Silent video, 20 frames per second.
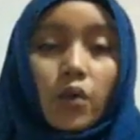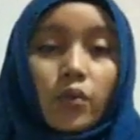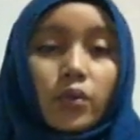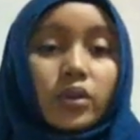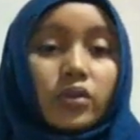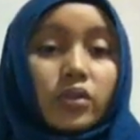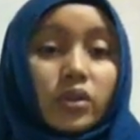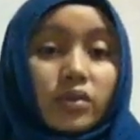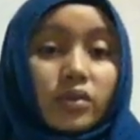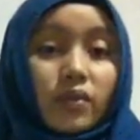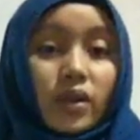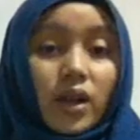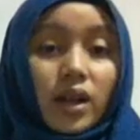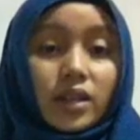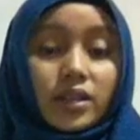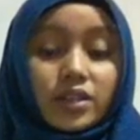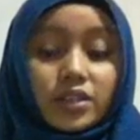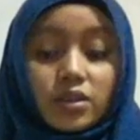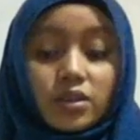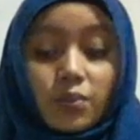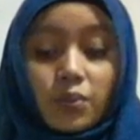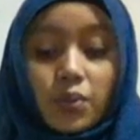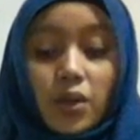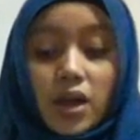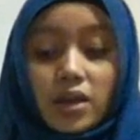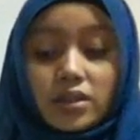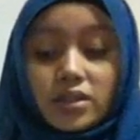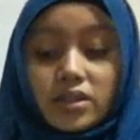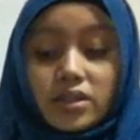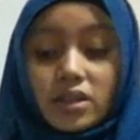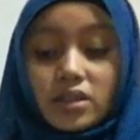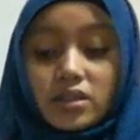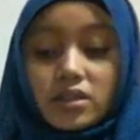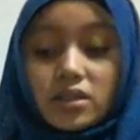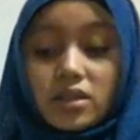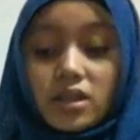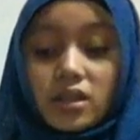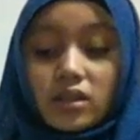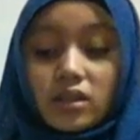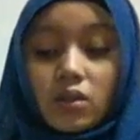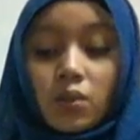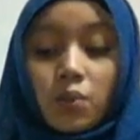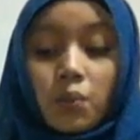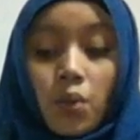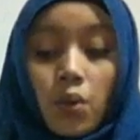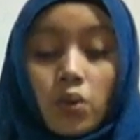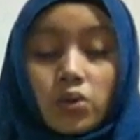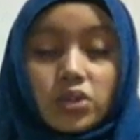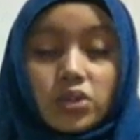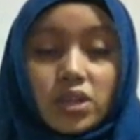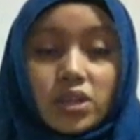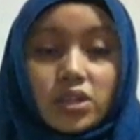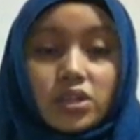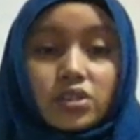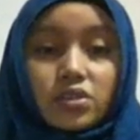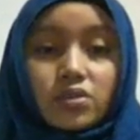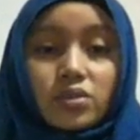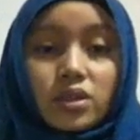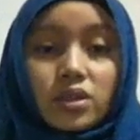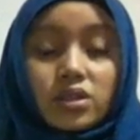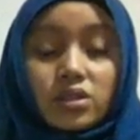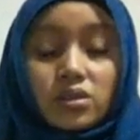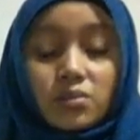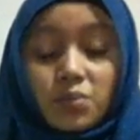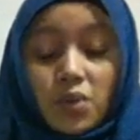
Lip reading: Retrieval is the process that opposes to the